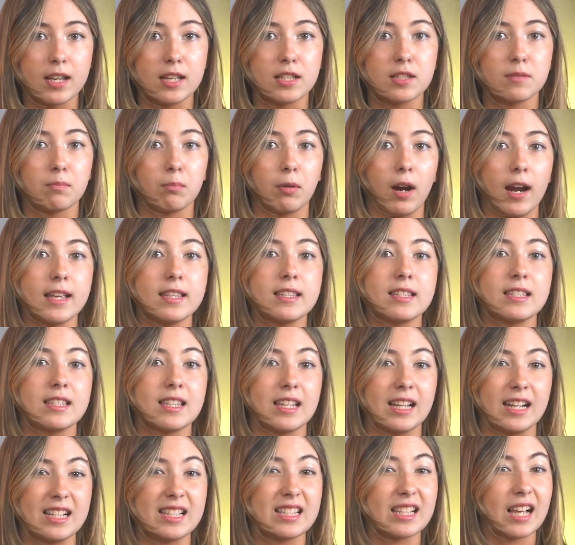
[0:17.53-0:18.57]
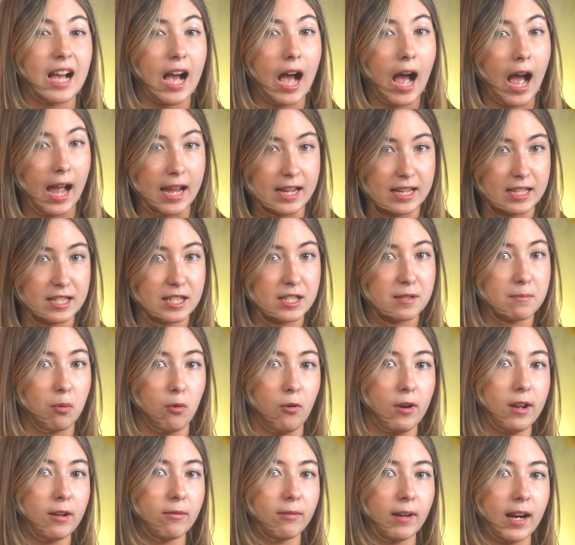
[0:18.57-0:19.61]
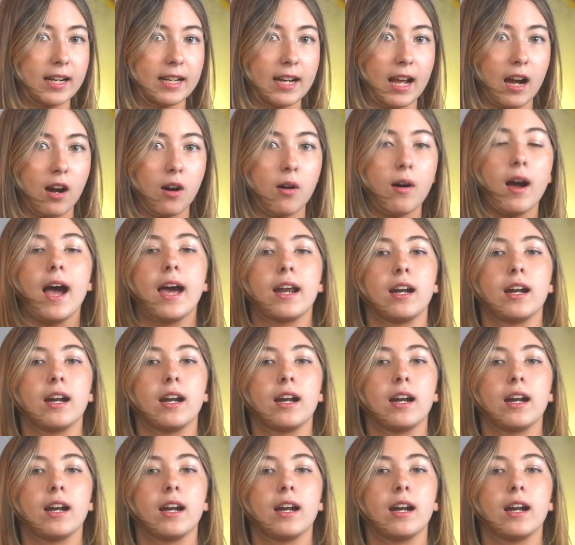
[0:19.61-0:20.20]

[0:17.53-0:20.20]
its price is at its highest point right now